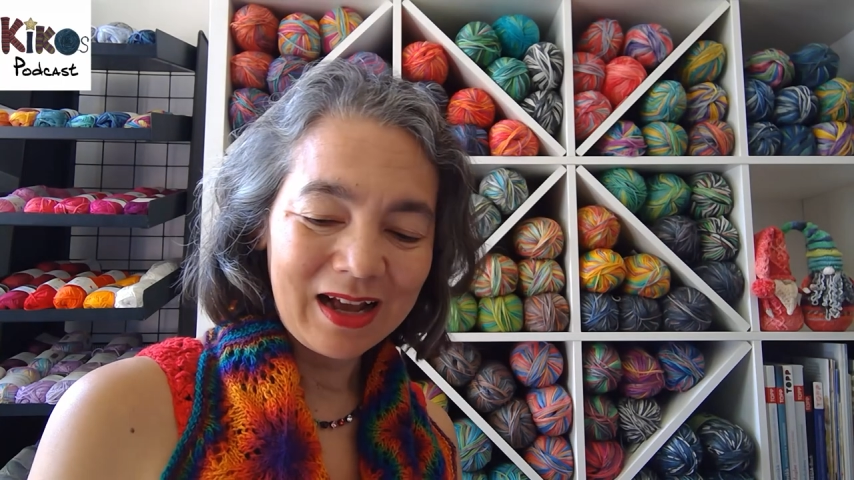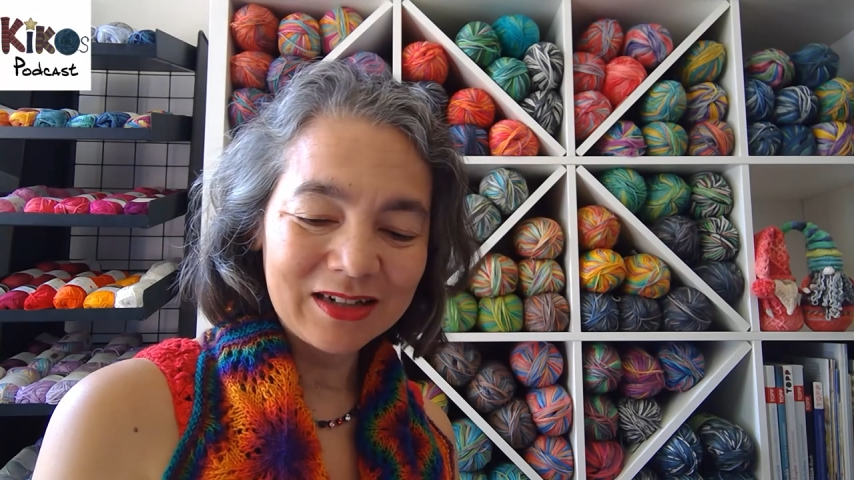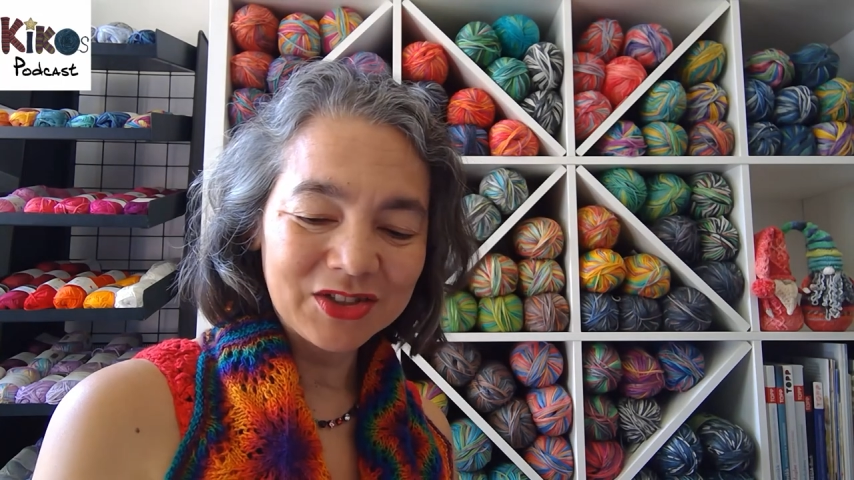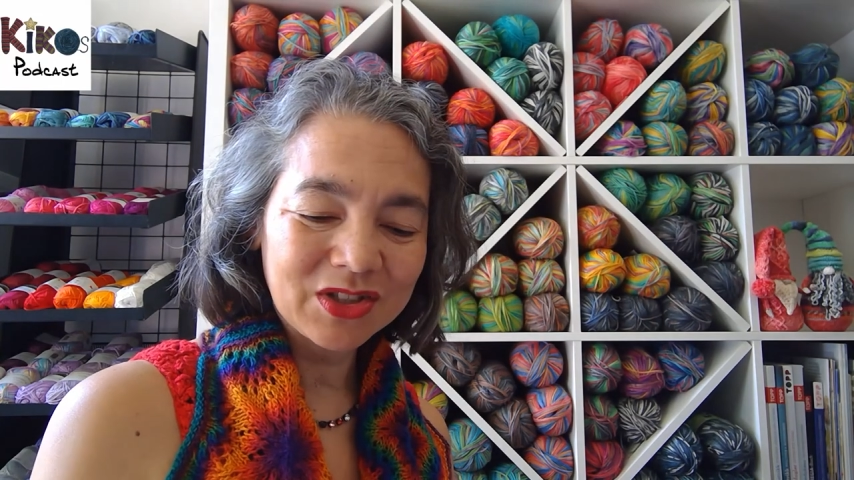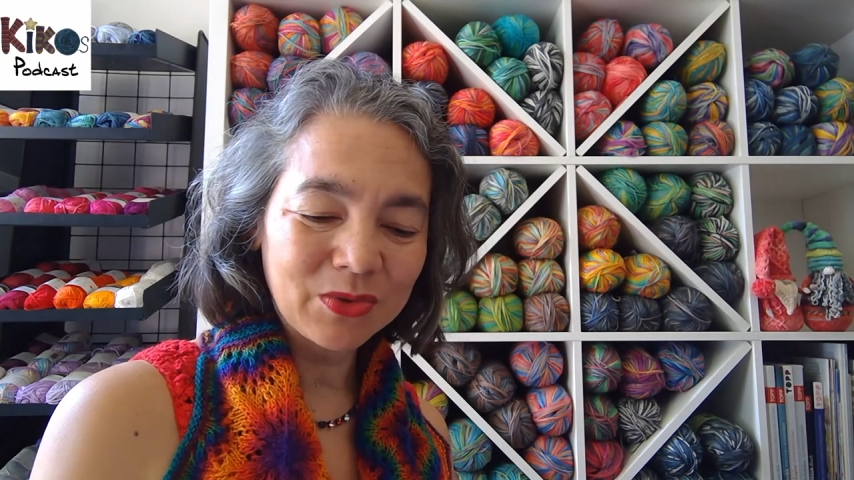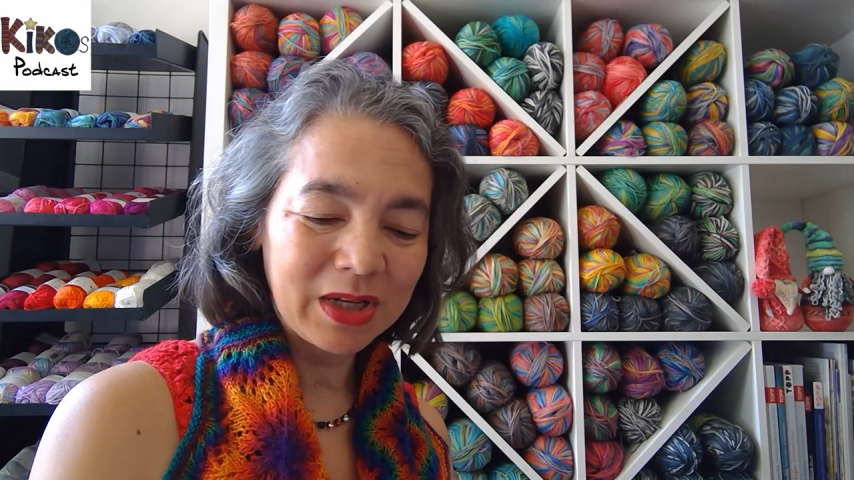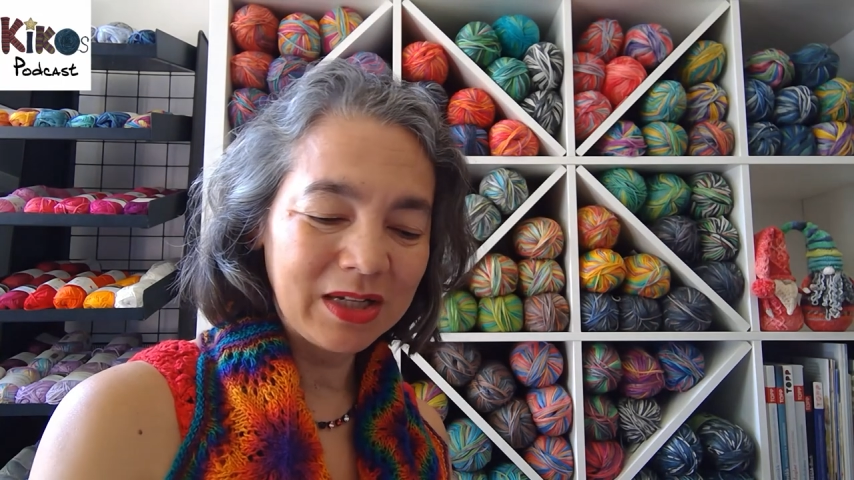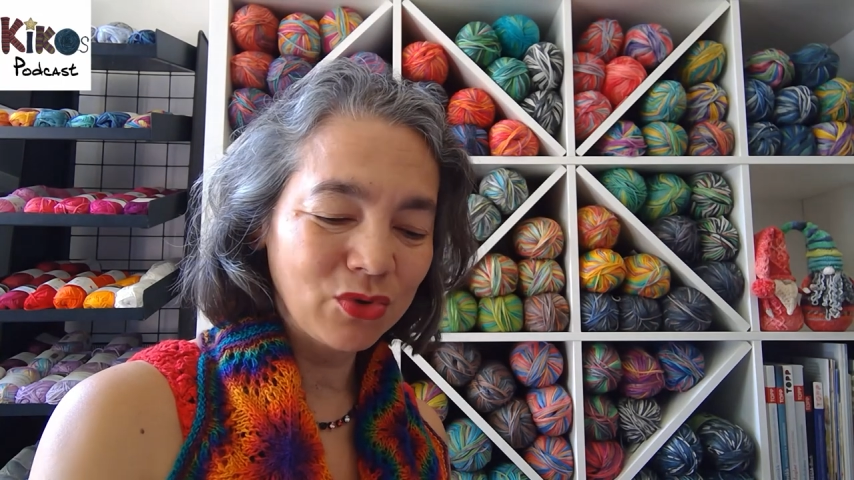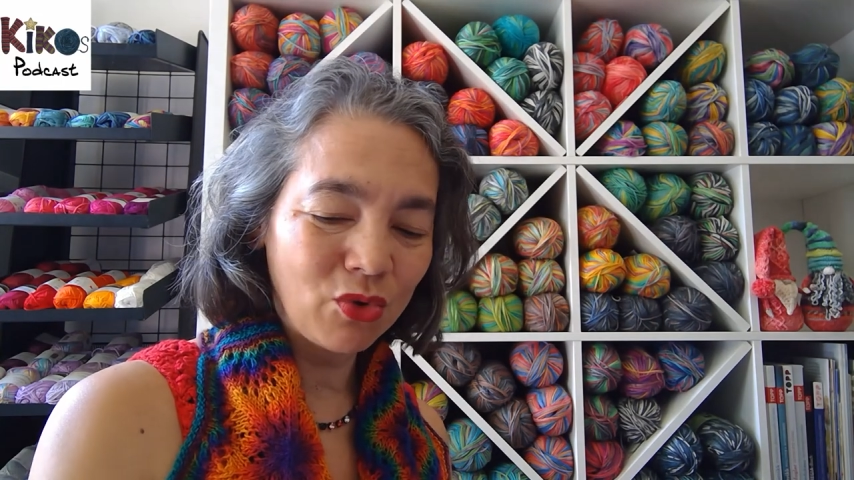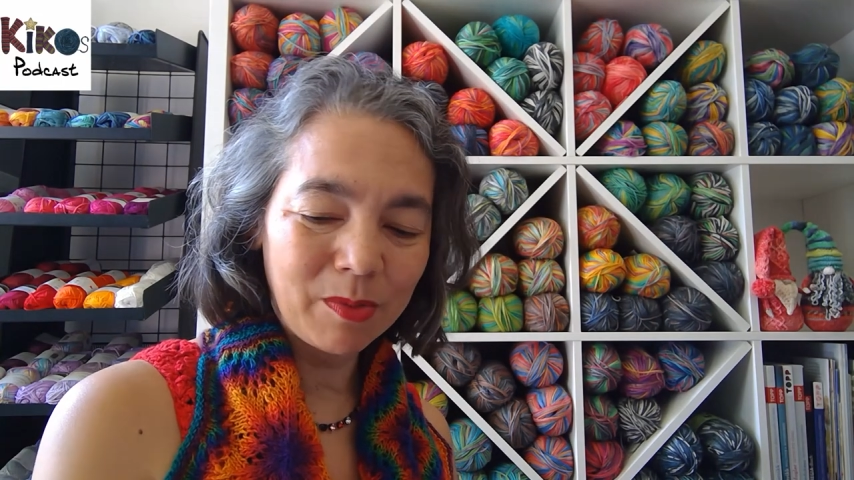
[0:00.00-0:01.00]
I'll just quickly
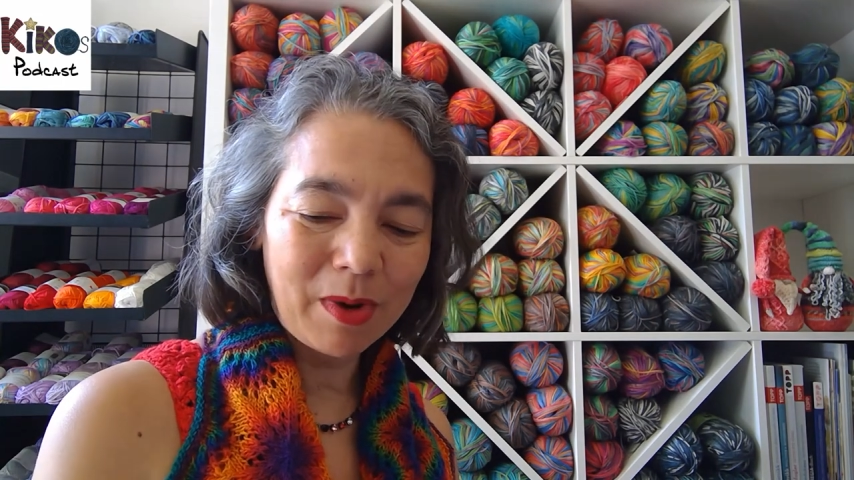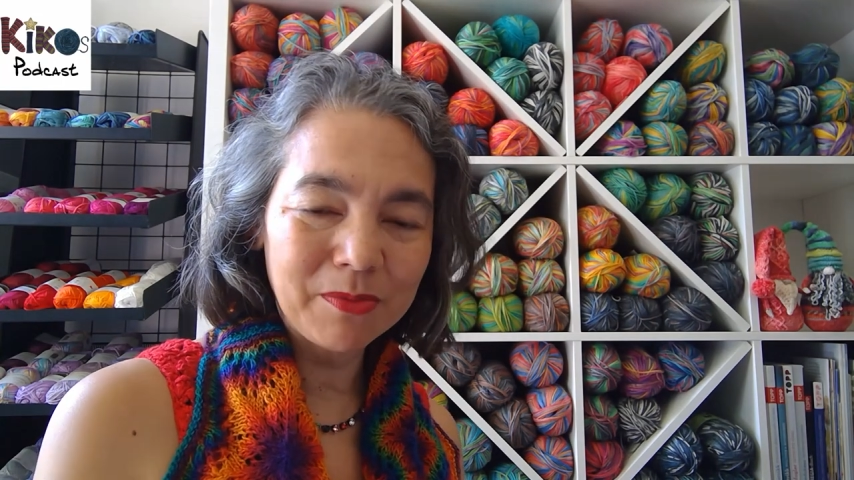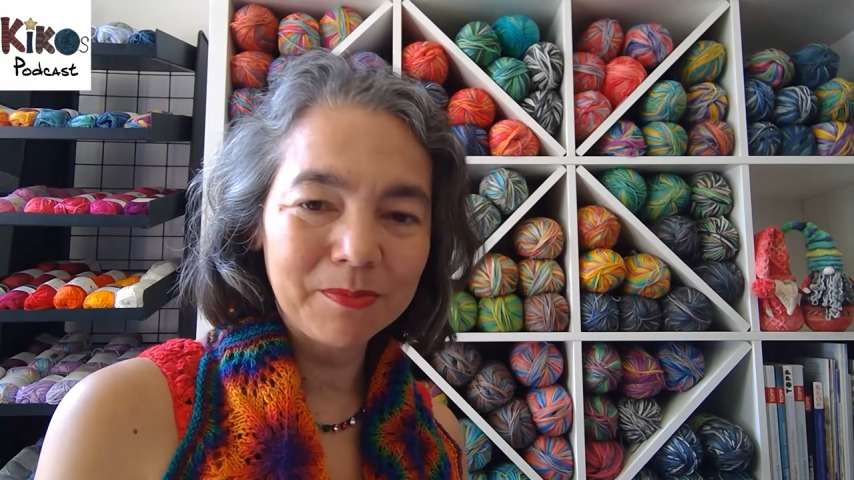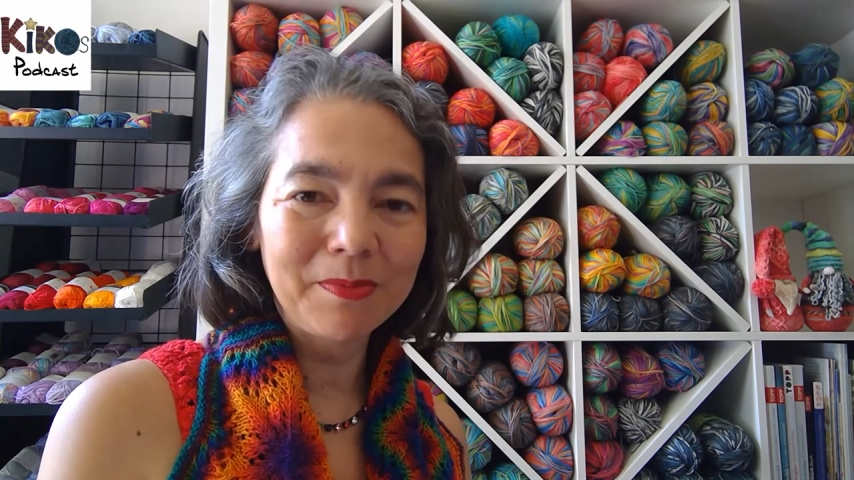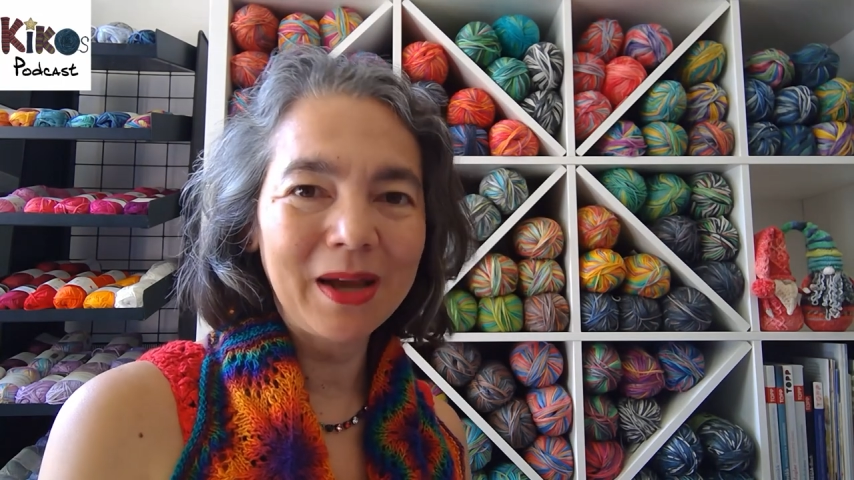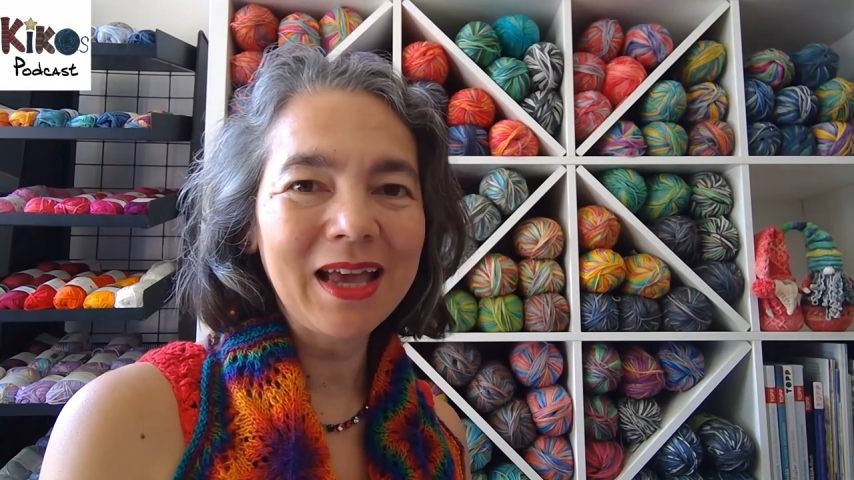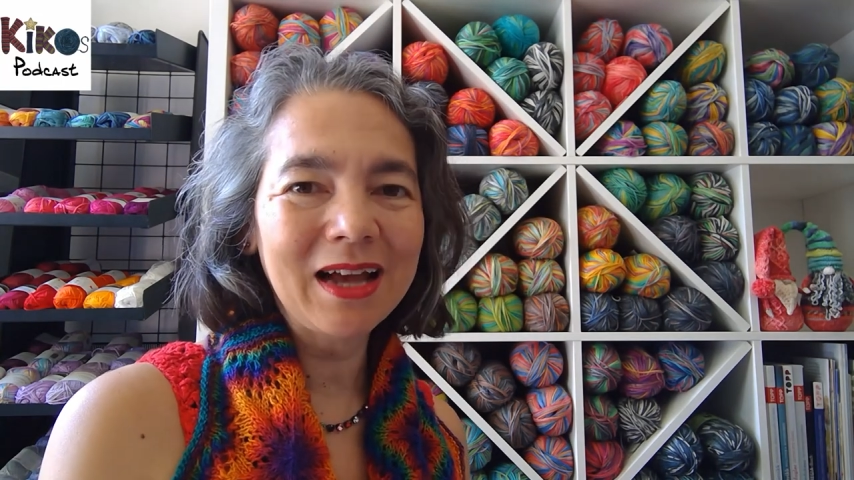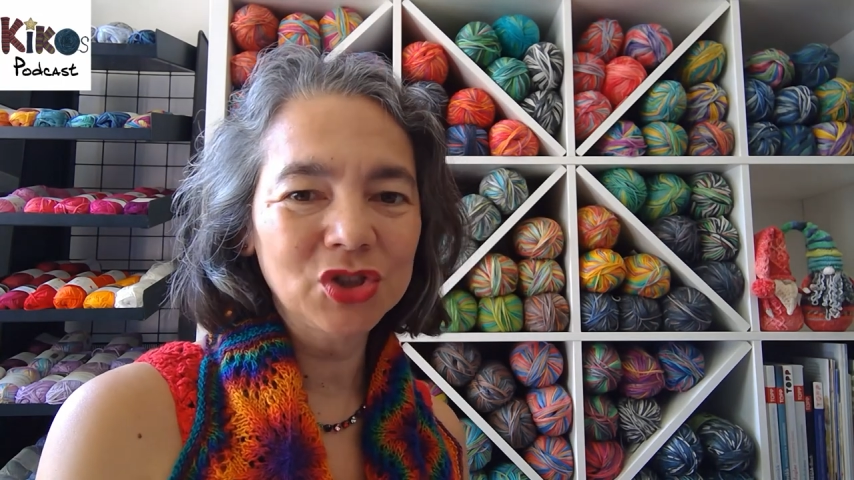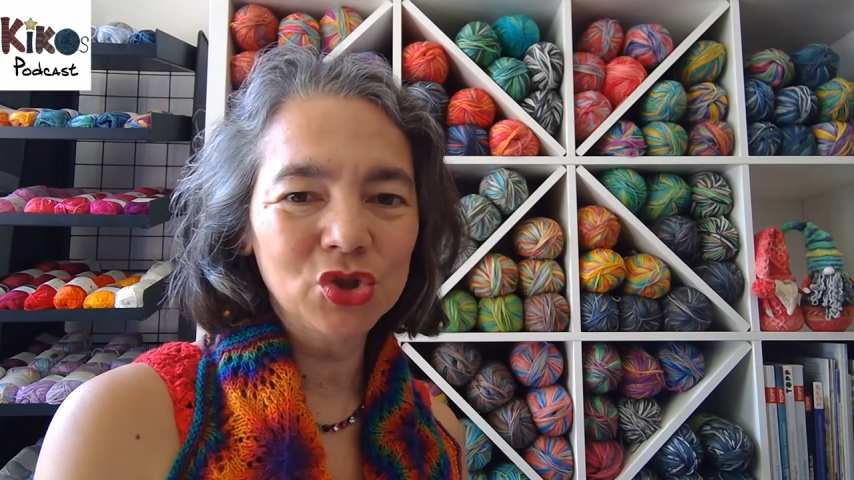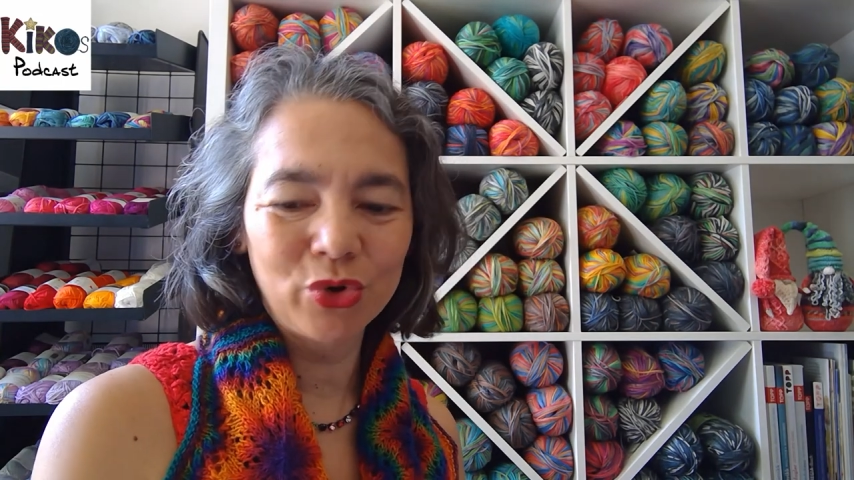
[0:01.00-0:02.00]
talk about my
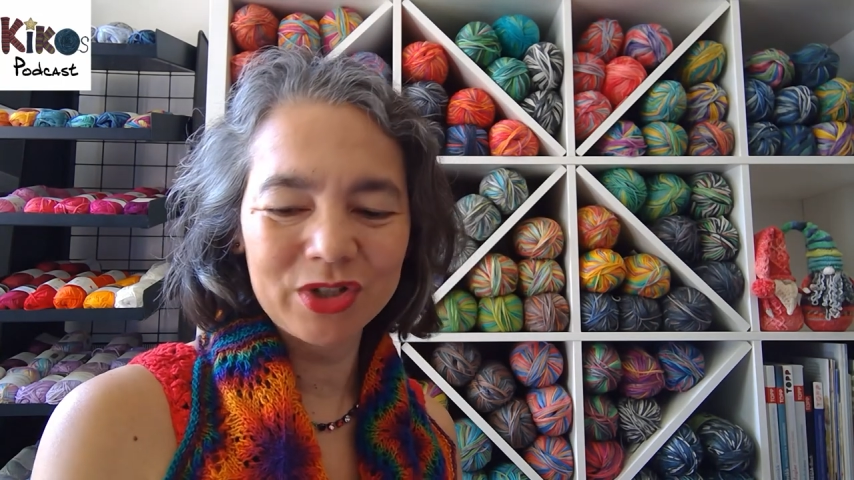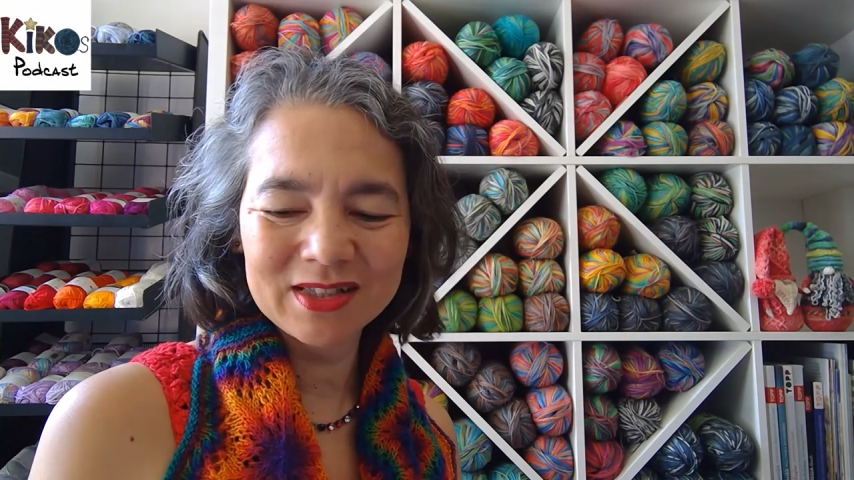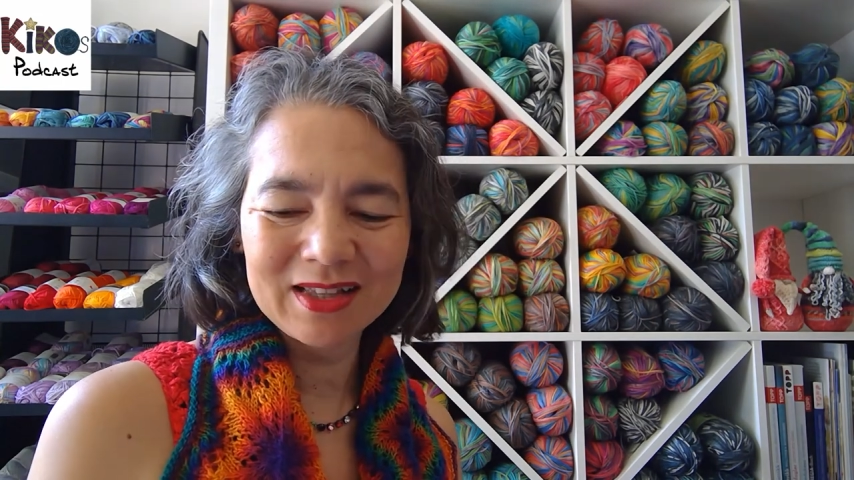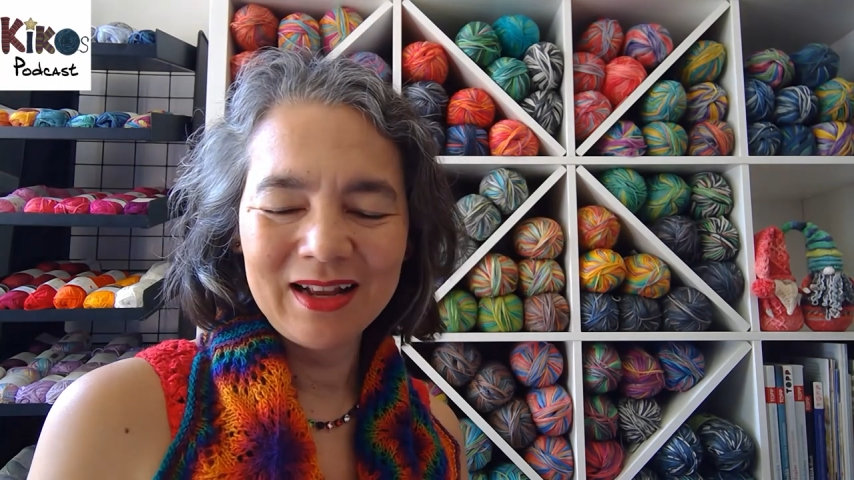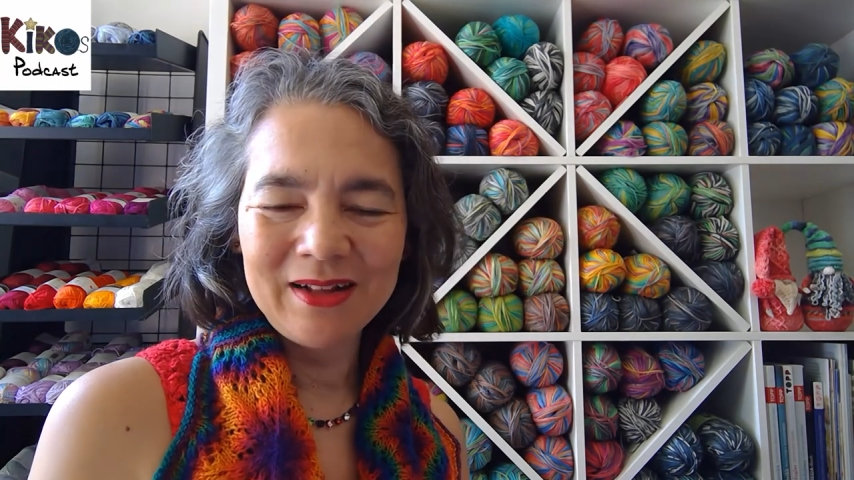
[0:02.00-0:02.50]
yarn choice.